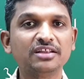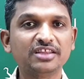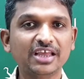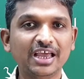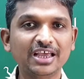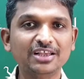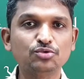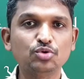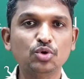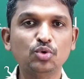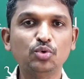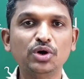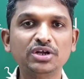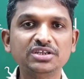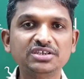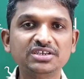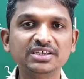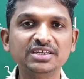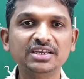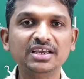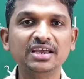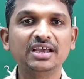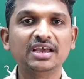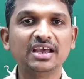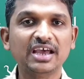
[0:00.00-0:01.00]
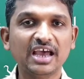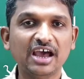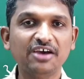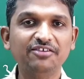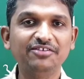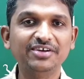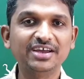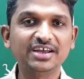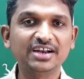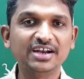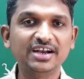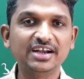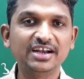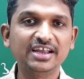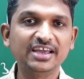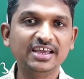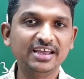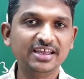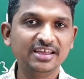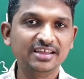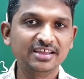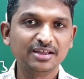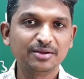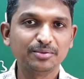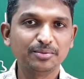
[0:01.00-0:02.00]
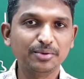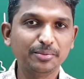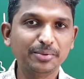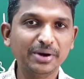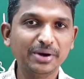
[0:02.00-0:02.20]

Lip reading: Thanks for watching. Have a great day. Bye